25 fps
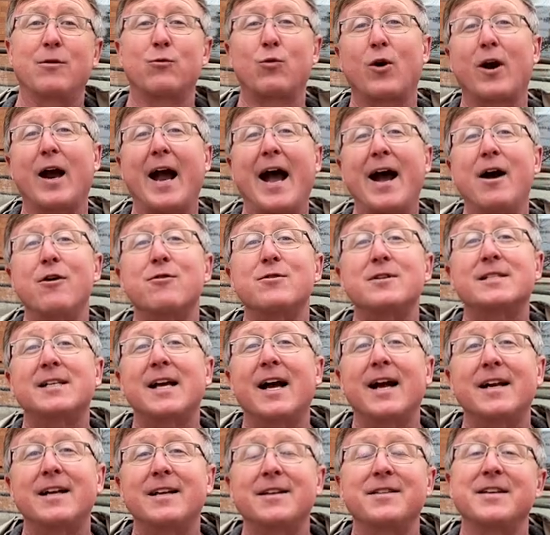we're
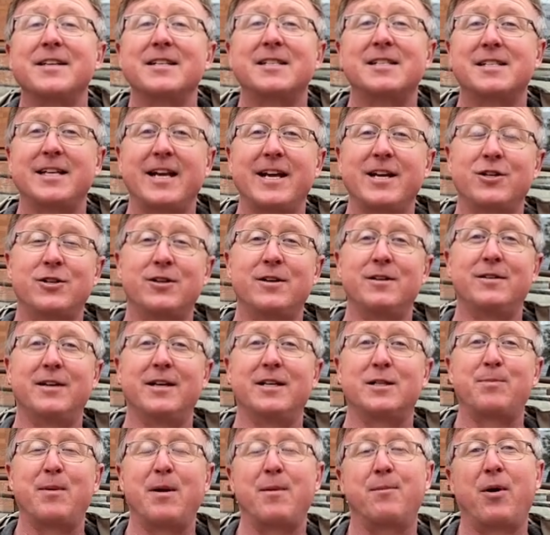outside of this station
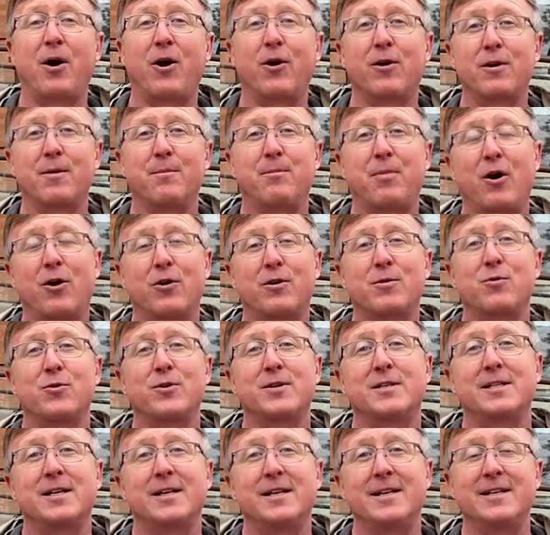that's been part of
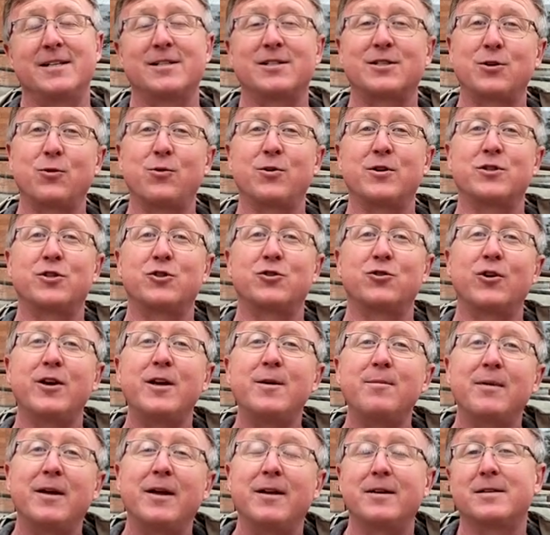Baltimore City's sewage
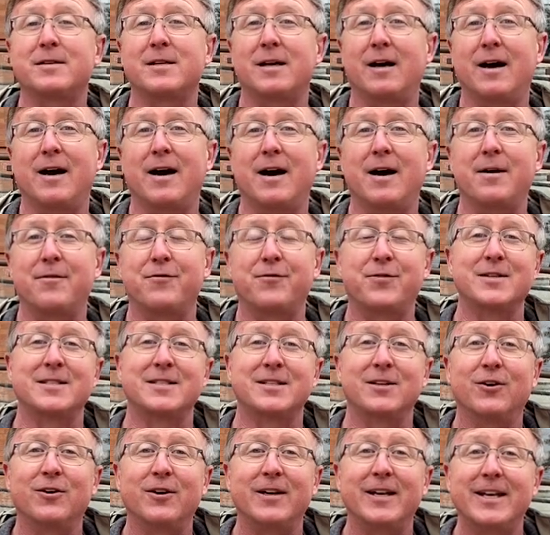treatment uh,
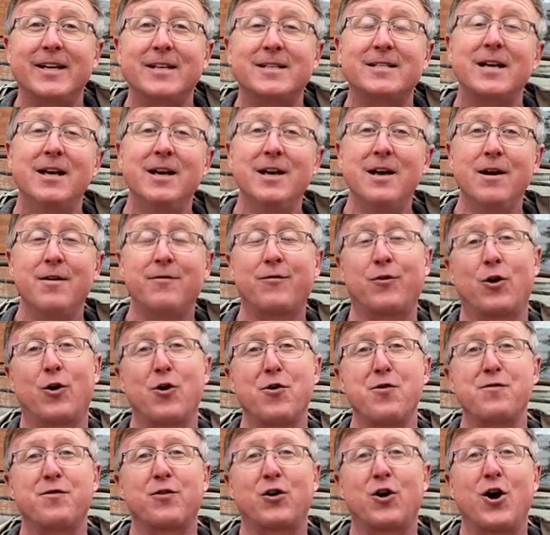facilities for
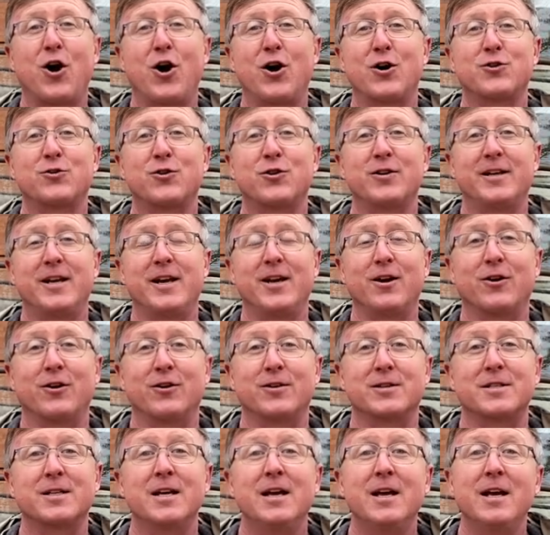over 100 years.